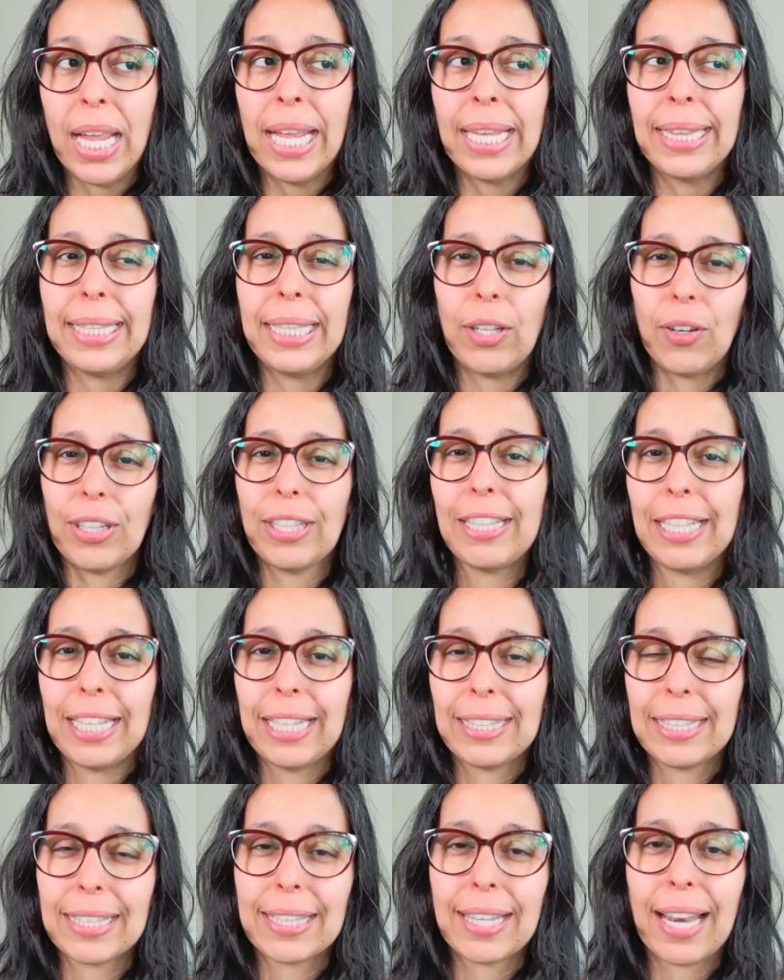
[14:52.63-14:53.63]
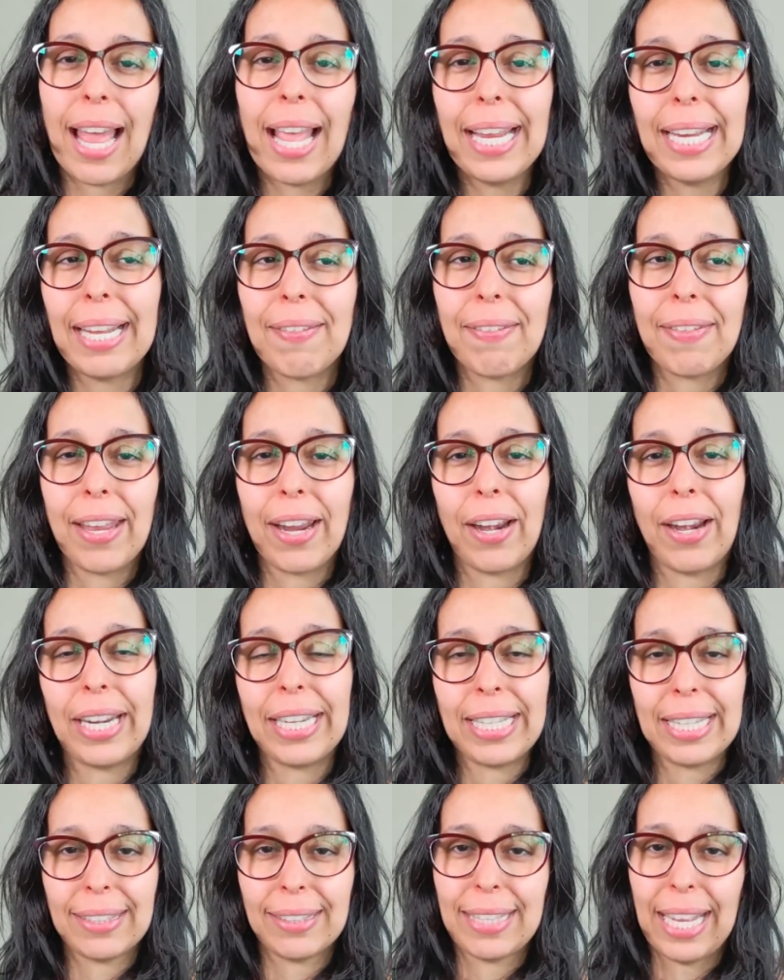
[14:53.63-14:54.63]
The only thing I dislike in there
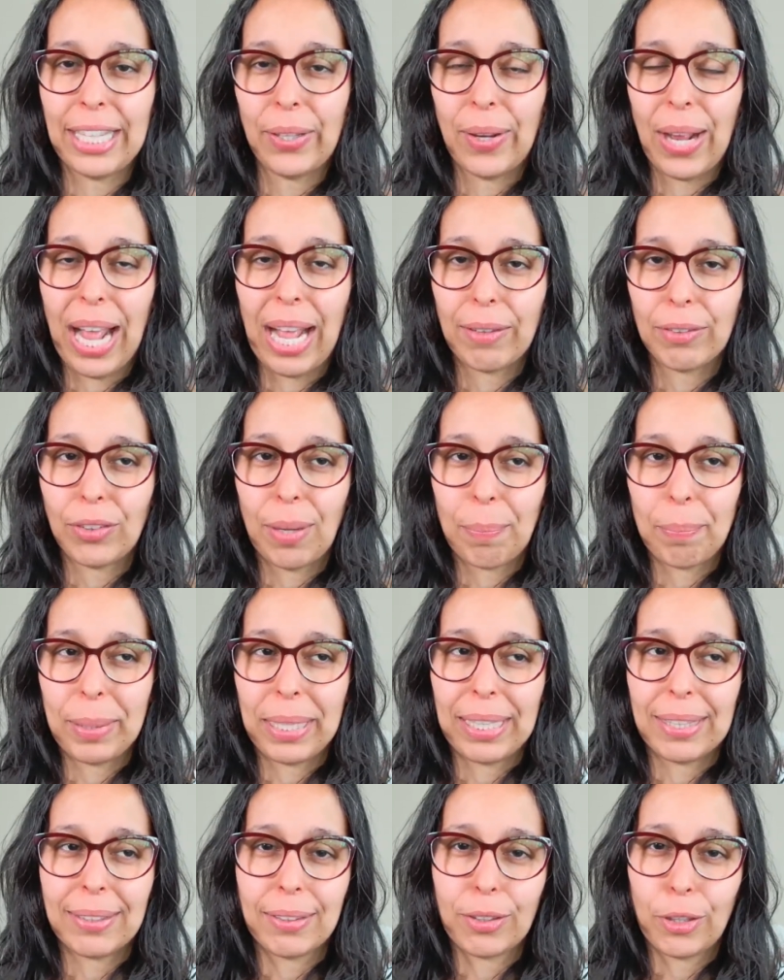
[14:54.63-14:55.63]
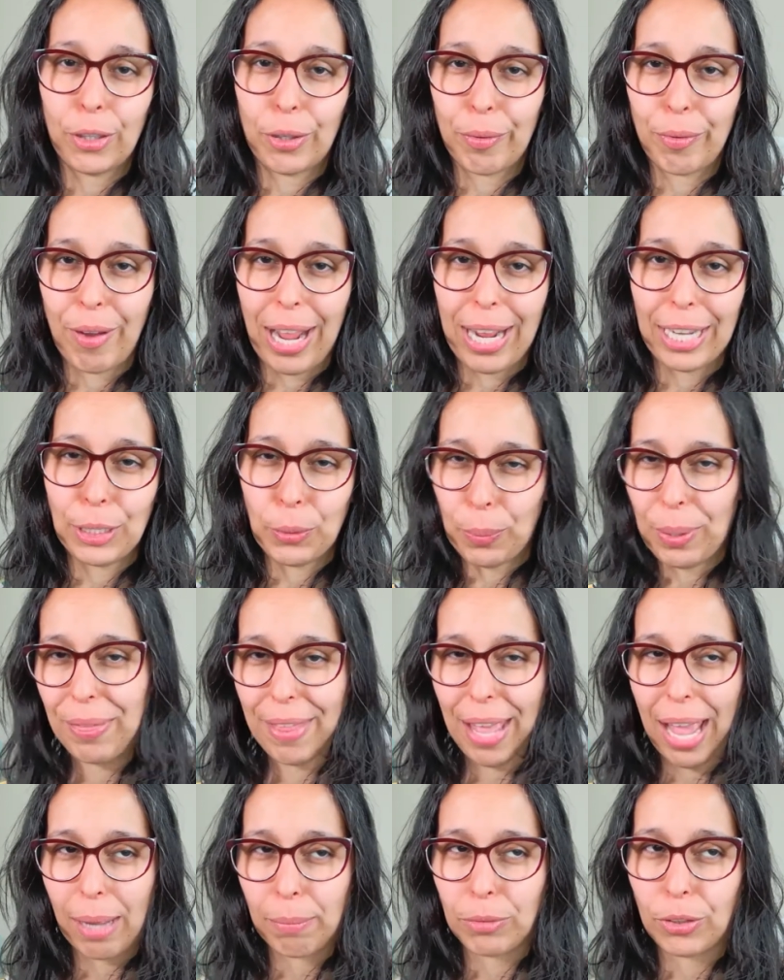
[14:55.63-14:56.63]
it is that you have to be certified with them.